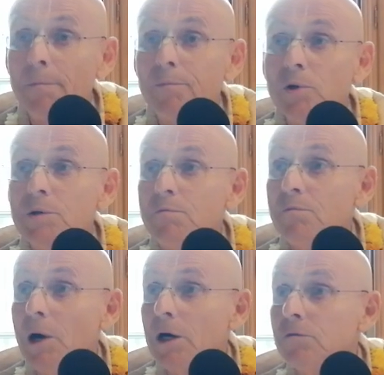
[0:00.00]
example
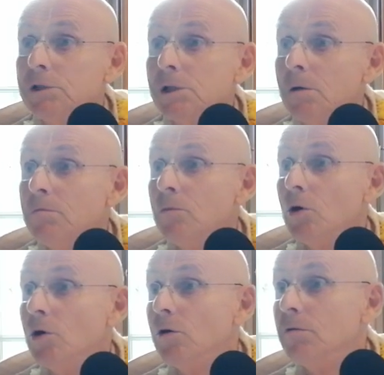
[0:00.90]
in
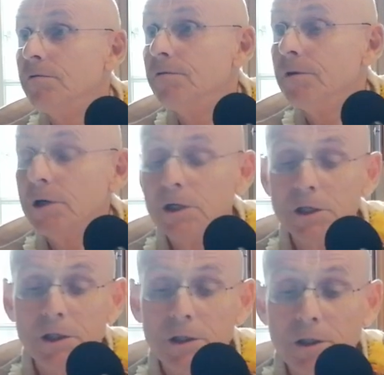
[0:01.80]
Bhagavatam of,
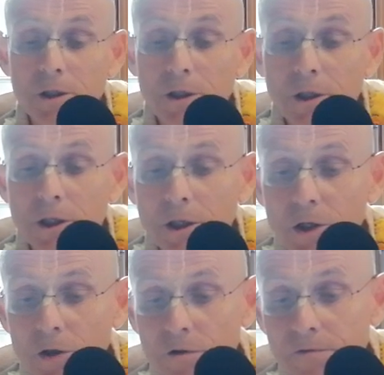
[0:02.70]
uh,
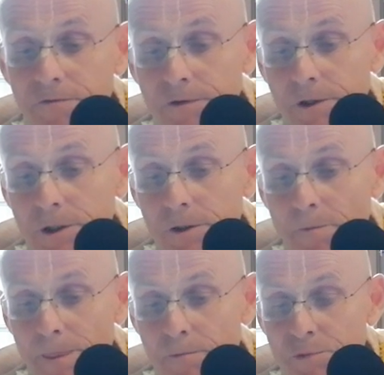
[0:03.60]
of
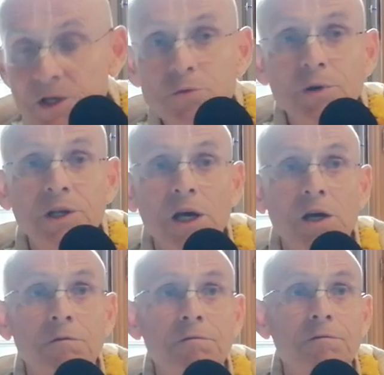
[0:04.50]
uh, Bhishma
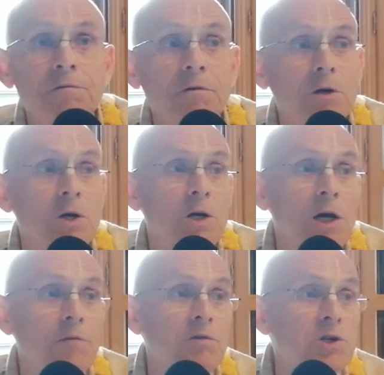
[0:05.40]
Dev,
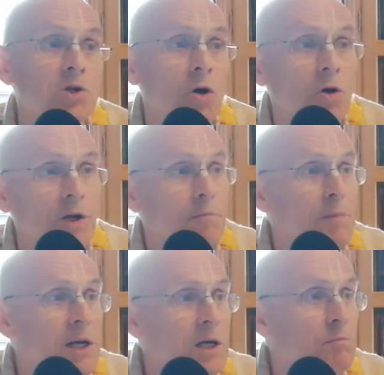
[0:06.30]
and we saw
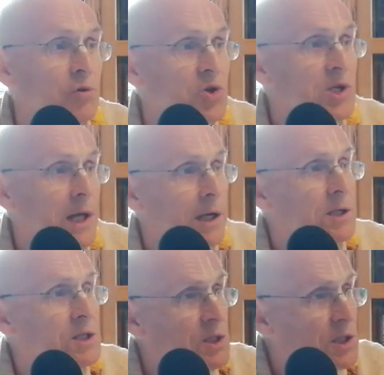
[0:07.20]
that many
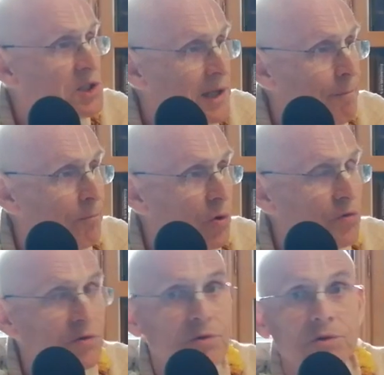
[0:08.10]
personalities
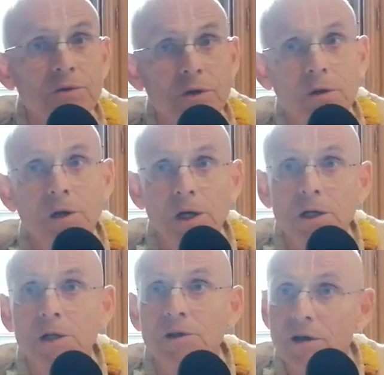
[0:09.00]
assembled,
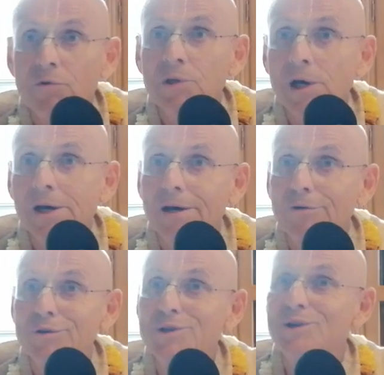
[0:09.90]
right? and they were there.